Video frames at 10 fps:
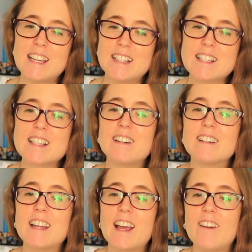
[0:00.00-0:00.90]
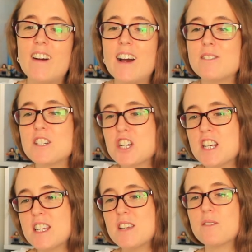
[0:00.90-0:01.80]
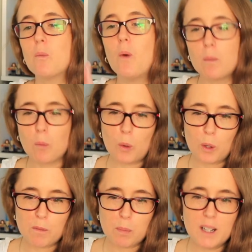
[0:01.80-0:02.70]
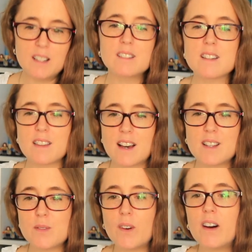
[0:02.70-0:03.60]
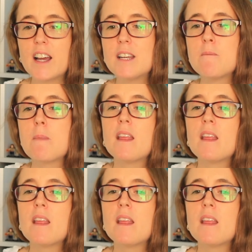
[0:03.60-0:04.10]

is I now have achieved one wall of books, and that's fine.